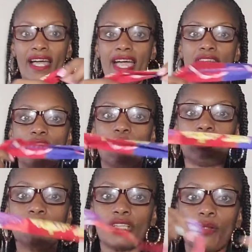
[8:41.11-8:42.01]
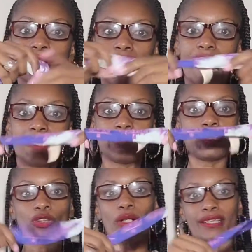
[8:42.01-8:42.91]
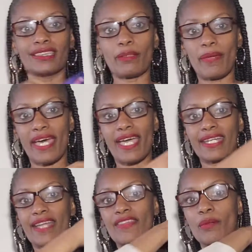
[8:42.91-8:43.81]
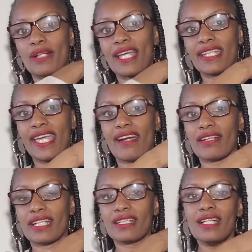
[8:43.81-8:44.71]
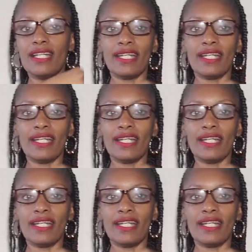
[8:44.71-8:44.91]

And it also kind of shortens the bag, and then when I carry it,